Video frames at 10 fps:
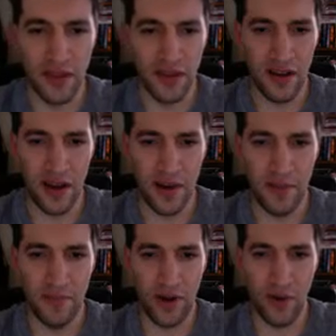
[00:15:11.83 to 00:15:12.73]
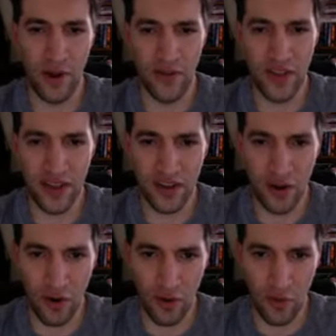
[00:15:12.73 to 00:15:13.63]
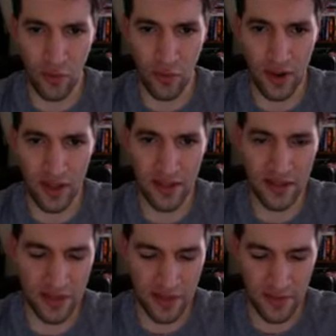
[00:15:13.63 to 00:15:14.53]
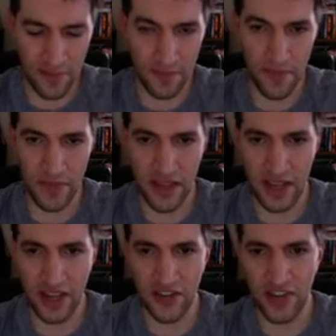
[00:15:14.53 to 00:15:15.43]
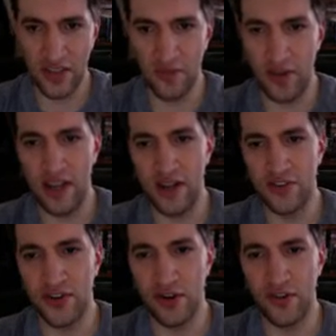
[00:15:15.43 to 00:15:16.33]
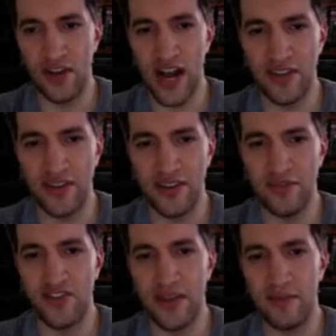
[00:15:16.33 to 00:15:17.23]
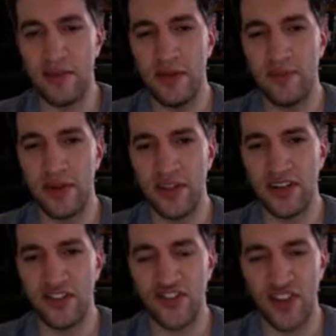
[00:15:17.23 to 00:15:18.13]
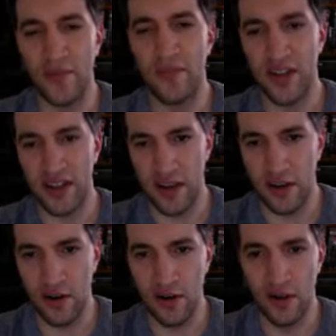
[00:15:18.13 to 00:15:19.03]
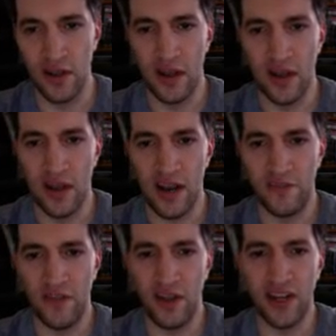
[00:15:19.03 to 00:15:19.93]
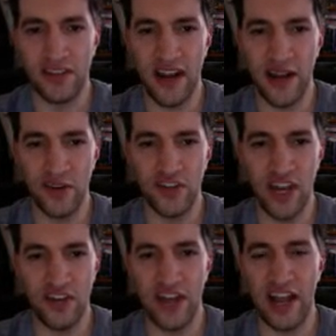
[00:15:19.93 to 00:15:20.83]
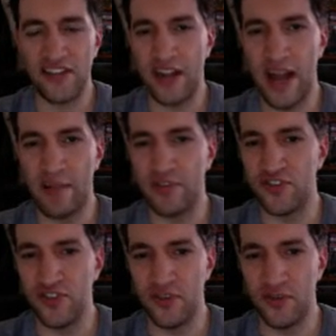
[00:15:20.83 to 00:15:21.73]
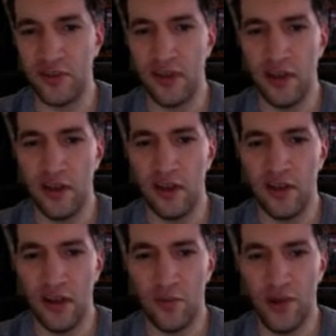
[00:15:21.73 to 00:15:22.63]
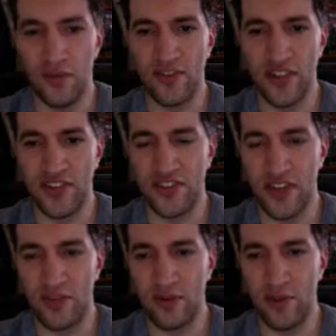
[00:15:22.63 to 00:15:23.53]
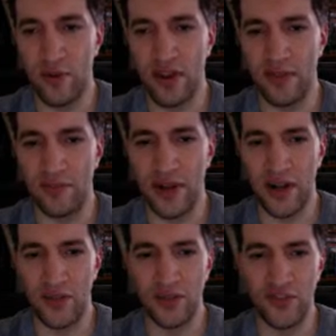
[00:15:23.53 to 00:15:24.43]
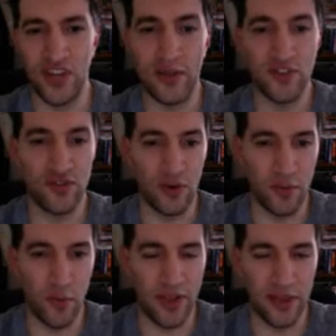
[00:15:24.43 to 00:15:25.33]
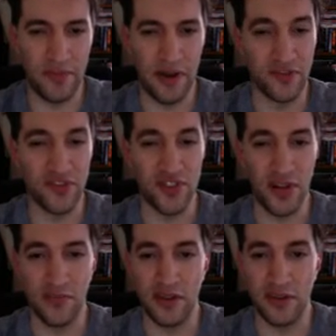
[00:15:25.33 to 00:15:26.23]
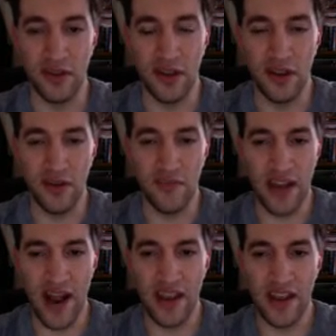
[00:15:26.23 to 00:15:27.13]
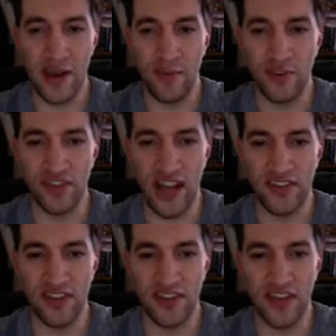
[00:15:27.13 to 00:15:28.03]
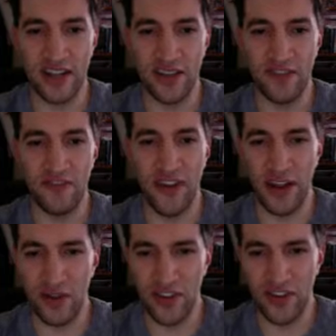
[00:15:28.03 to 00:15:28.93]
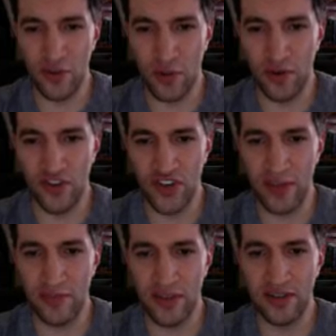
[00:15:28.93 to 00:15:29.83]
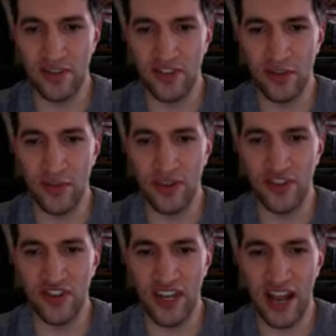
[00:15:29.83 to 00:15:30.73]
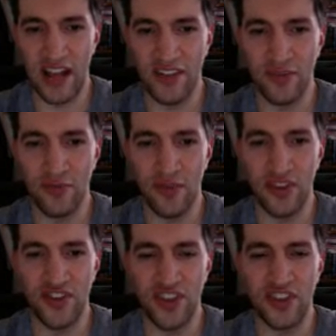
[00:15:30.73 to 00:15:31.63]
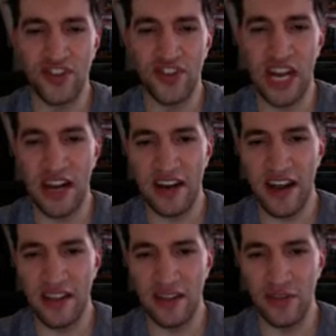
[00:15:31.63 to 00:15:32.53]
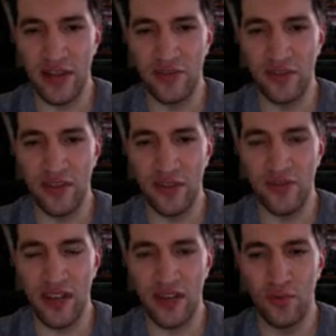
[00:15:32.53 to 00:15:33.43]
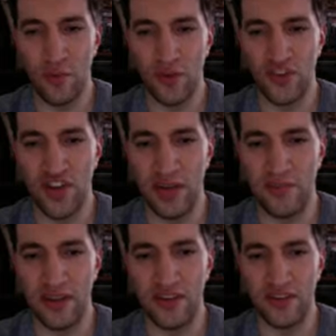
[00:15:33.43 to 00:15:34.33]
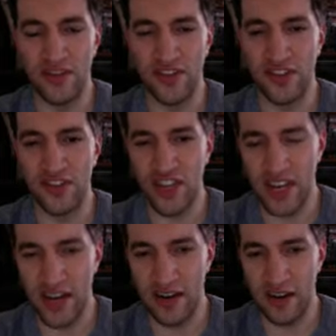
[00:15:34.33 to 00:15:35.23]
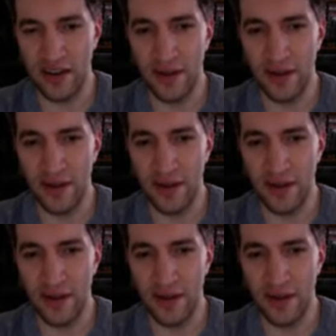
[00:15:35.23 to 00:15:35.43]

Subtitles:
But whether they go with the EC3 heel turn or not, they do seem to be building to something here. And I feel like a title change has to happen soon. Whether it's EC3 winning the belt or James Storm winning the belt or something. I mean, Eddie Edwards hasn't exactly failed as the world champion so much as he hasn't really succeeded at the level you need a world champion to succeed.